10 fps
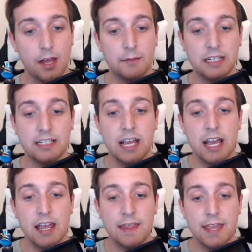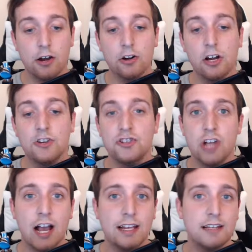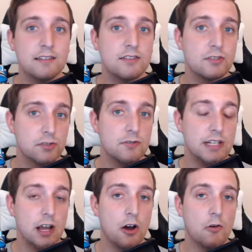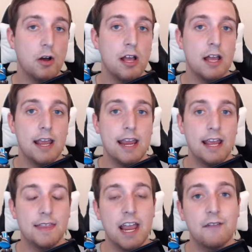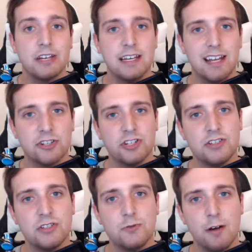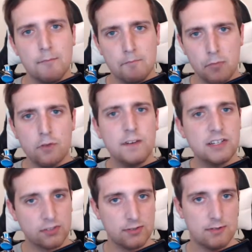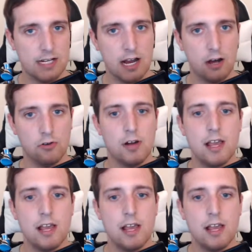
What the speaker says: I mean, they are a giant studio and they have connections to a movie studio